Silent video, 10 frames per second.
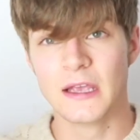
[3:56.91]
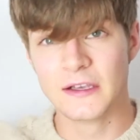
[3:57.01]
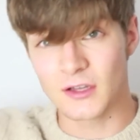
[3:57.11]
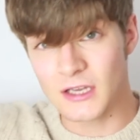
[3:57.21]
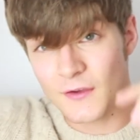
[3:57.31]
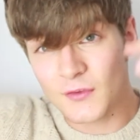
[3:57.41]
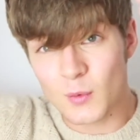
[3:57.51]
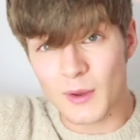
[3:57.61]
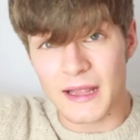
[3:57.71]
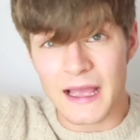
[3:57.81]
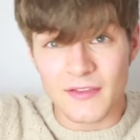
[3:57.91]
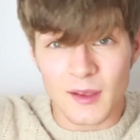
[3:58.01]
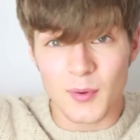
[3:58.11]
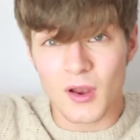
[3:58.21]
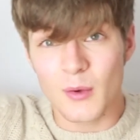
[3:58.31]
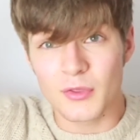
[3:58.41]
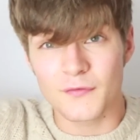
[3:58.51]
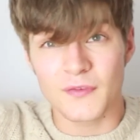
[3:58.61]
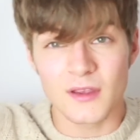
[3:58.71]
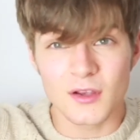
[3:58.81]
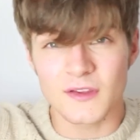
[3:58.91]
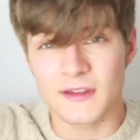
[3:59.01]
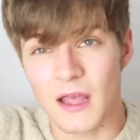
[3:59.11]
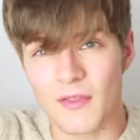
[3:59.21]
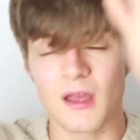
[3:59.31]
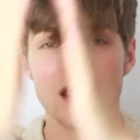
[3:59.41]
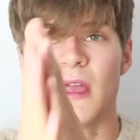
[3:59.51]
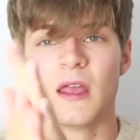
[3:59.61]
So lift with one hand, apply with the fingers in the other,